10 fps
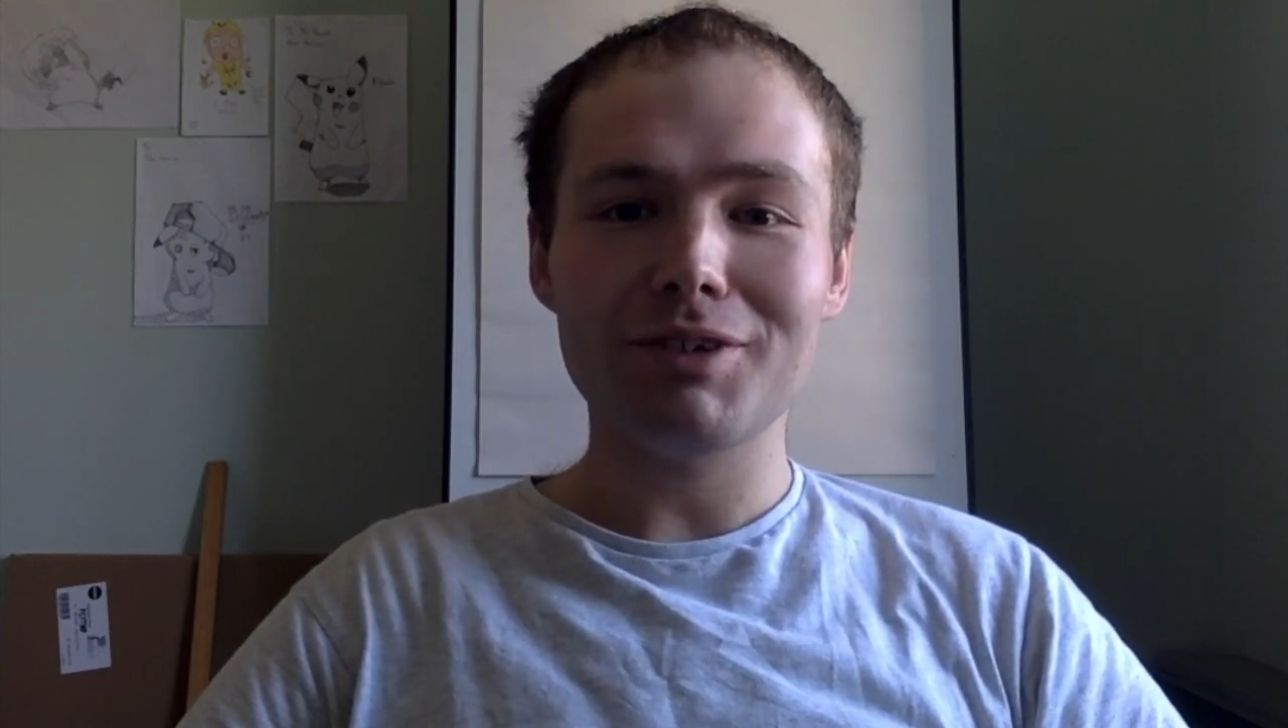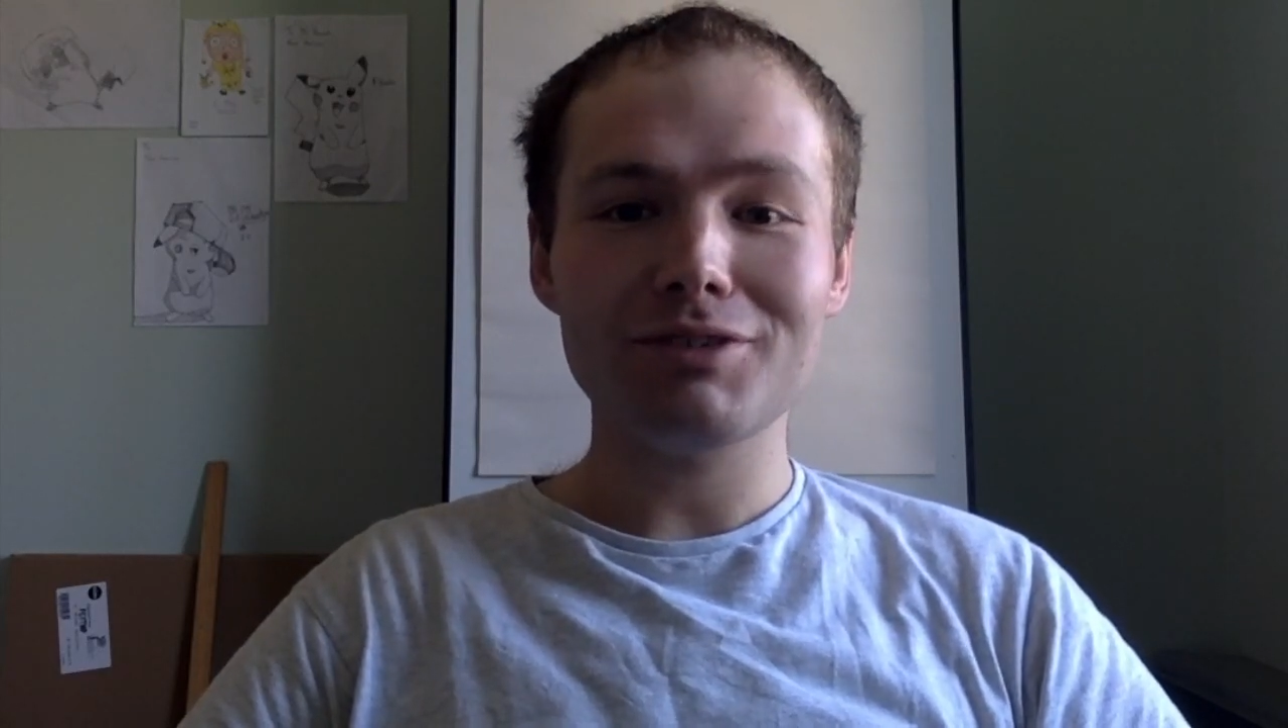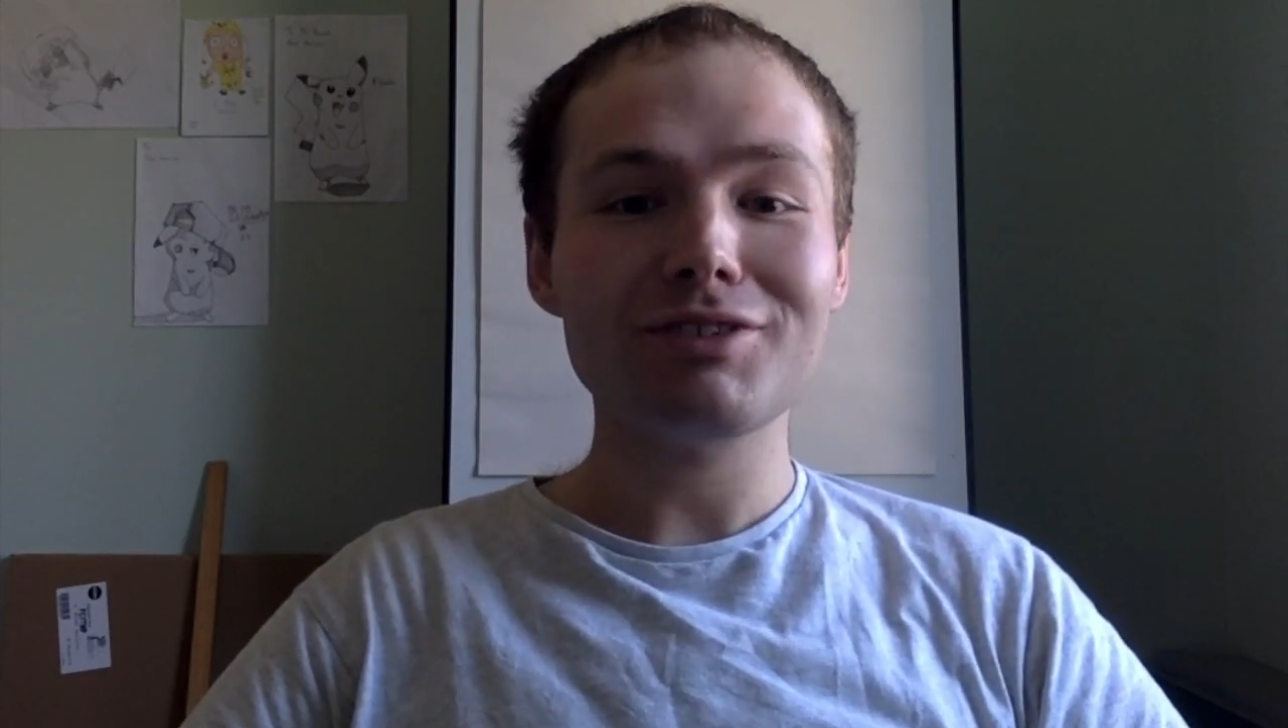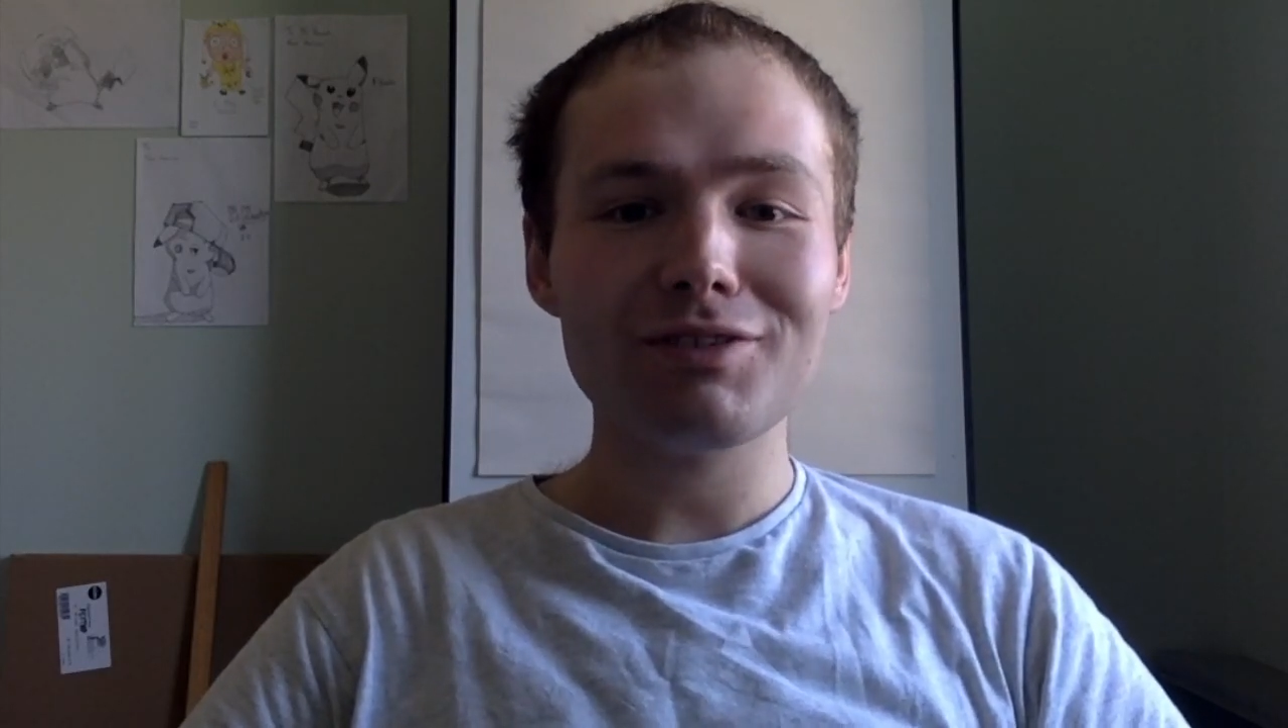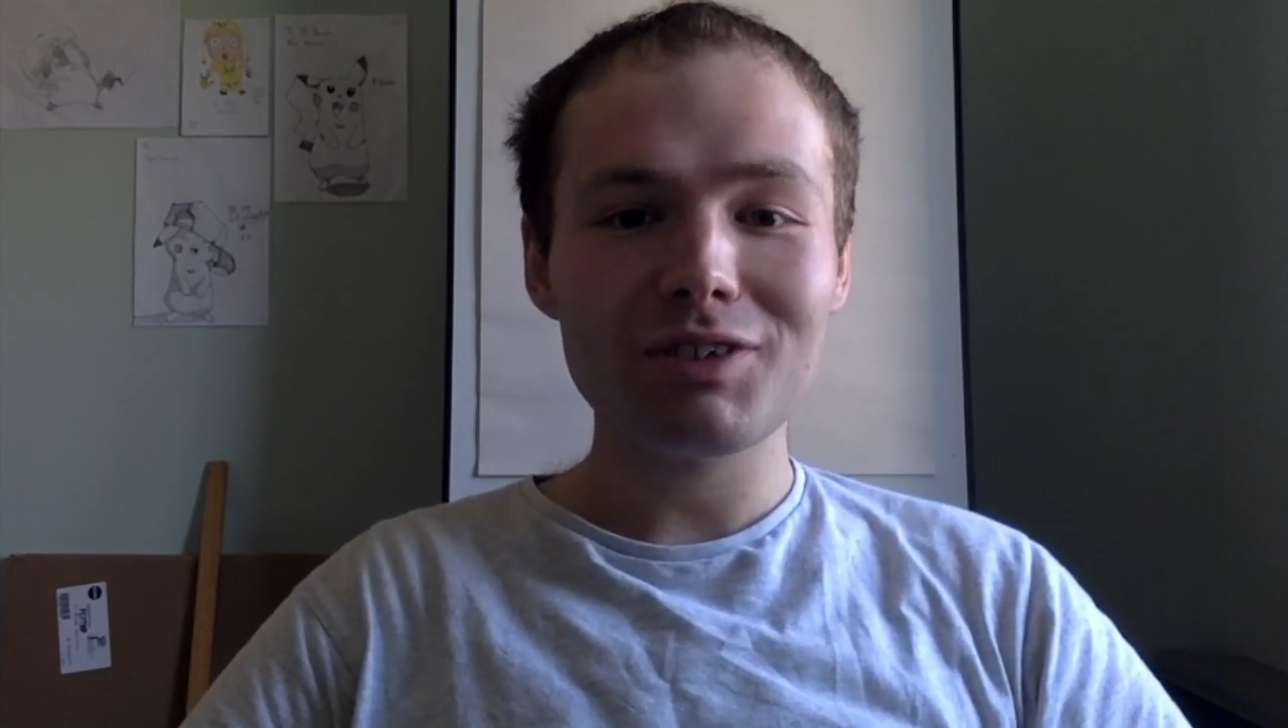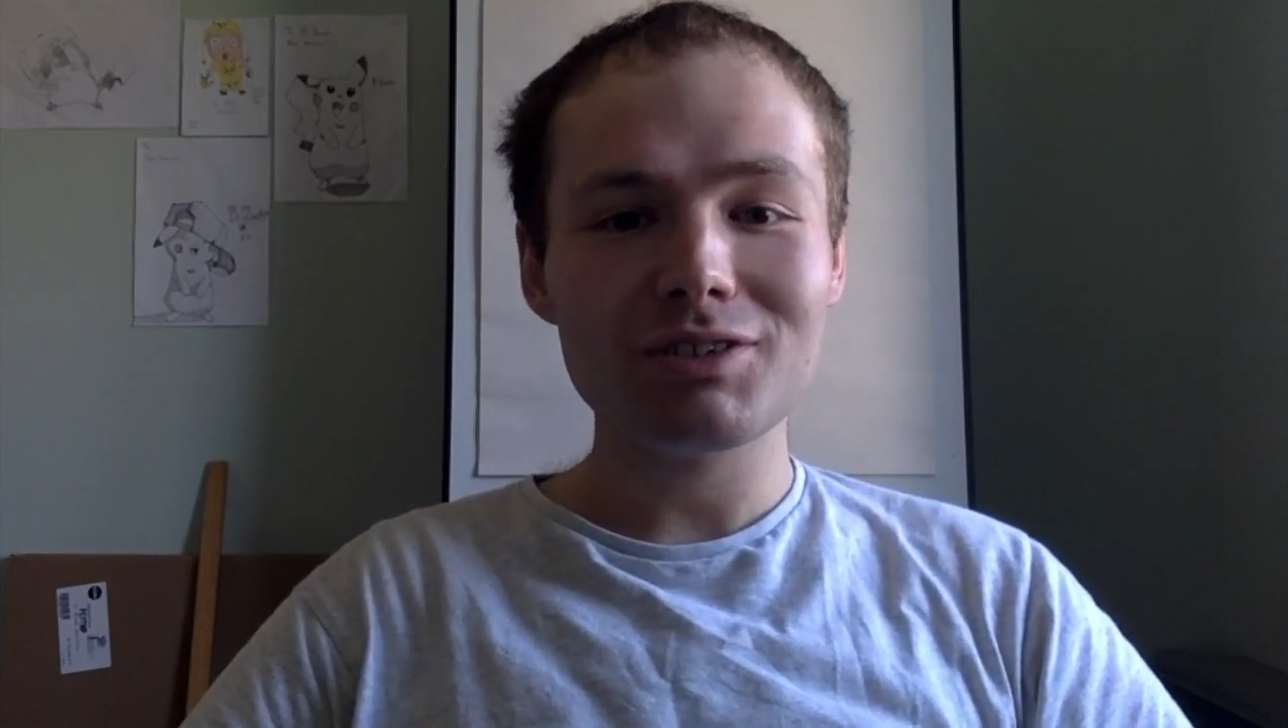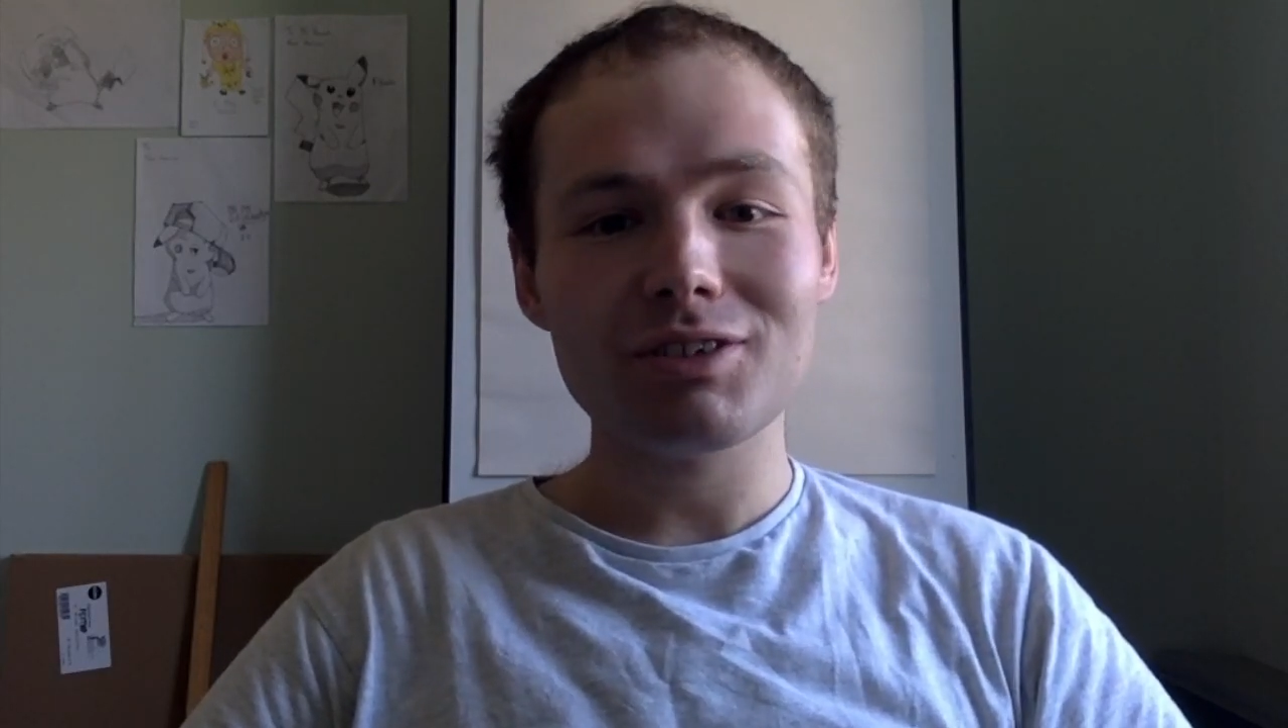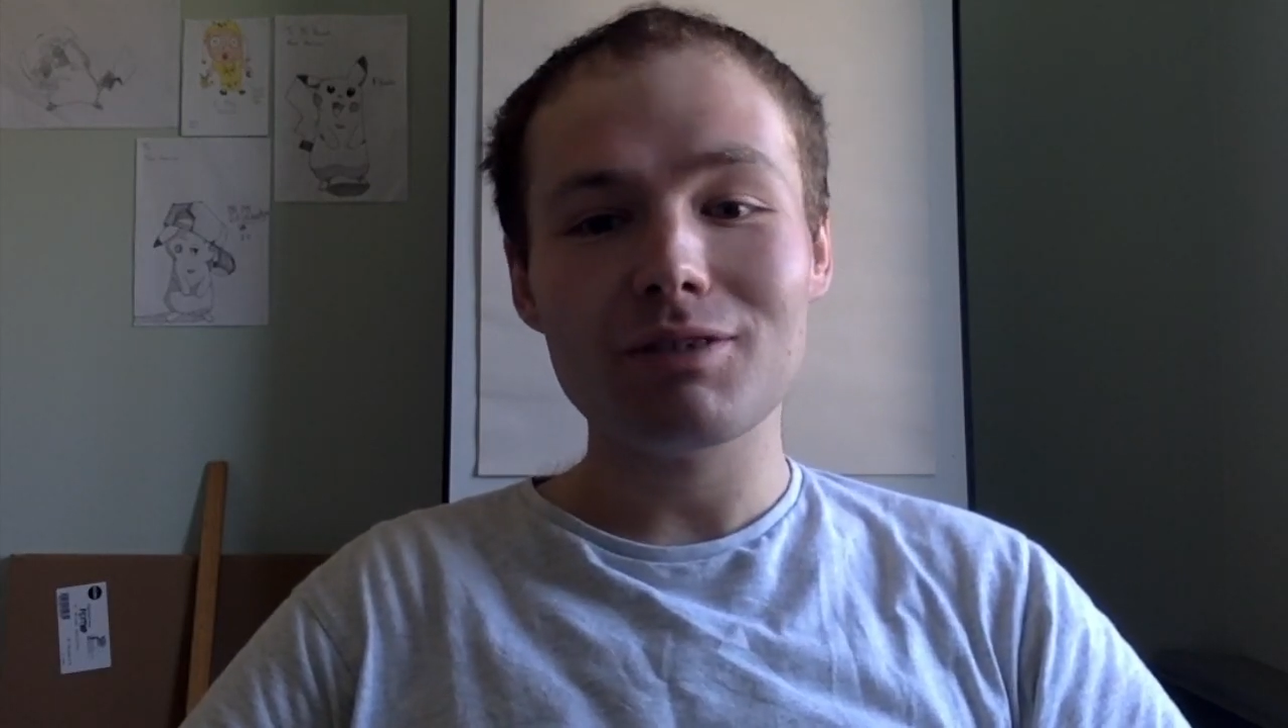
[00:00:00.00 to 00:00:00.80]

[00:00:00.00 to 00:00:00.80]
most of us